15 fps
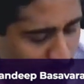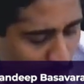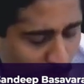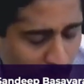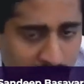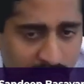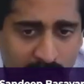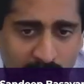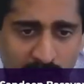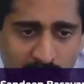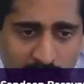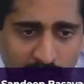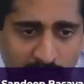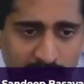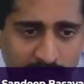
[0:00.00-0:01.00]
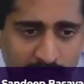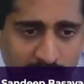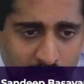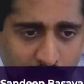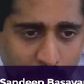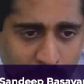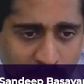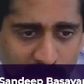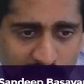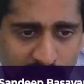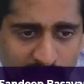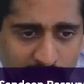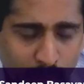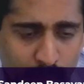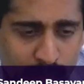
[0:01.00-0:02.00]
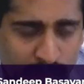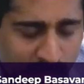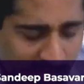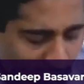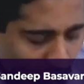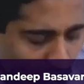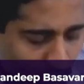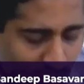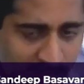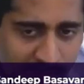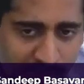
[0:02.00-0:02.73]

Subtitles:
syndrome, and we also had a long